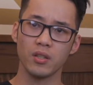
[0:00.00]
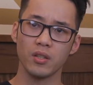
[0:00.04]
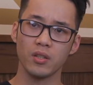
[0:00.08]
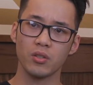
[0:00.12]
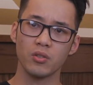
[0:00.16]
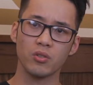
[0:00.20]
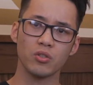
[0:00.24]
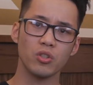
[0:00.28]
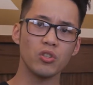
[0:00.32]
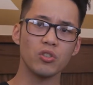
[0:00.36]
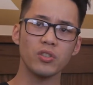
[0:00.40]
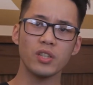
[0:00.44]

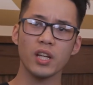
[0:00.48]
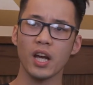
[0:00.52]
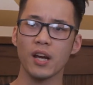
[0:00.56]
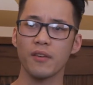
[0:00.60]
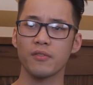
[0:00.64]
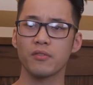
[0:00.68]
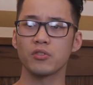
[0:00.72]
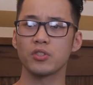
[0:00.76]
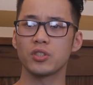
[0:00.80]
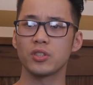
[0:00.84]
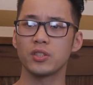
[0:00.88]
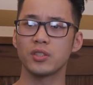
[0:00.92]
You don't have
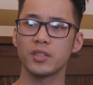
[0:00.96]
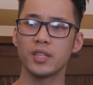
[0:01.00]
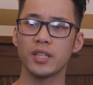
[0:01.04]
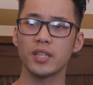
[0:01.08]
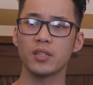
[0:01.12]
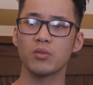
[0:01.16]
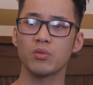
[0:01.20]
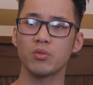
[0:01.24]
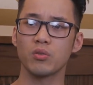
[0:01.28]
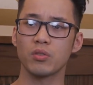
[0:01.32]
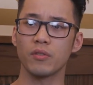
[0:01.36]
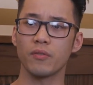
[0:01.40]
to
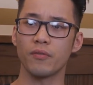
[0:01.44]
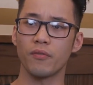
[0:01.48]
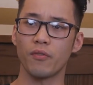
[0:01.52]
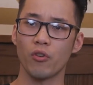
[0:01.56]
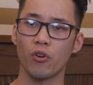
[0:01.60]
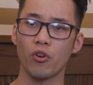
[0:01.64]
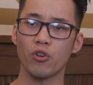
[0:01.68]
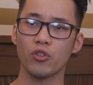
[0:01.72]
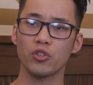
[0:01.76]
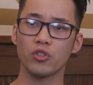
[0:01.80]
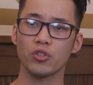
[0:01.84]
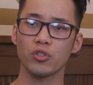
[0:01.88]
stick to the
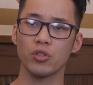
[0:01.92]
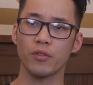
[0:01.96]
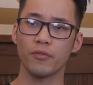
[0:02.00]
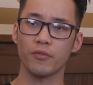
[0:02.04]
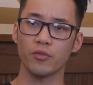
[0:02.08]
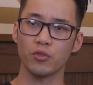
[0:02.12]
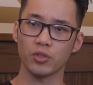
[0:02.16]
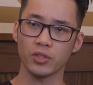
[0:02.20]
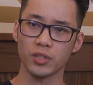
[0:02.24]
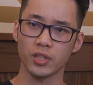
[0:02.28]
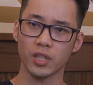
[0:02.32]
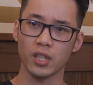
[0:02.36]
version of
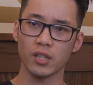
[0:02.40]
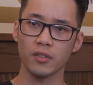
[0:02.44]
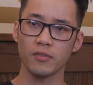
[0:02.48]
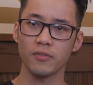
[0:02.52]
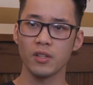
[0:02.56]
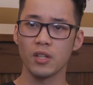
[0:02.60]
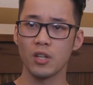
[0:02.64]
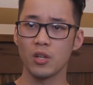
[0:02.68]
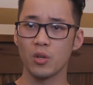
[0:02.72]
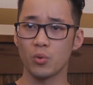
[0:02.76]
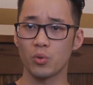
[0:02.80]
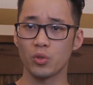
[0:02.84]
yourself
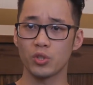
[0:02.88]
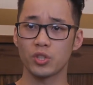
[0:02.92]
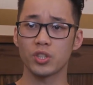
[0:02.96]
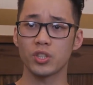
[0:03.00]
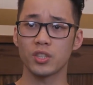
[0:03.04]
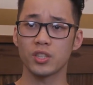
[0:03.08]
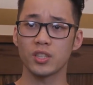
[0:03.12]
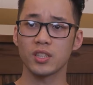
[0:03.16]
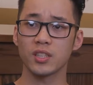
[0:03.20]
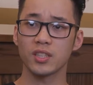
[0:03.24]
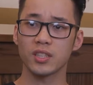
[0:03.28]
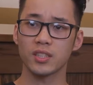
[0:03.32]
which
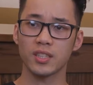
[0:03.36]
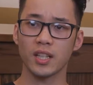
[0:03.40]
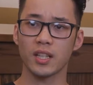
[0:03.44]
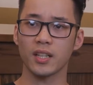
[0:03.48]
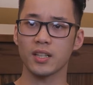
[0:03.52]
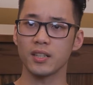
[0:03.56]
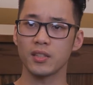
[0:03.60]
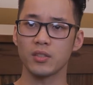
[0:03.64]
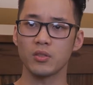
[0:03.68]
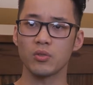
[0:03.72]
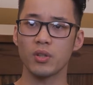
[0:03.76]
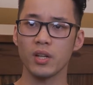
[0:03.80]
is stuck
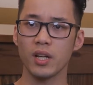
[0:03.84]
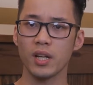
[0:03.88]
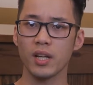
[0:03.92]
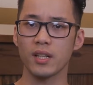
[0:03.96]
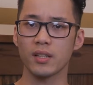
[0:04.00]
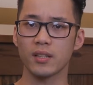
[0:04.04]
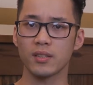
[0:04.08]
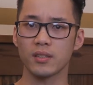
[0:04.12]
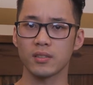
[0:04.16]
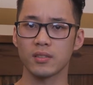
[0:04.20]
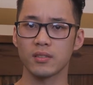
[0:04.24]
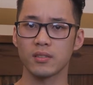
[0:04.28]
in your
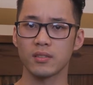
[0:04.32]
head.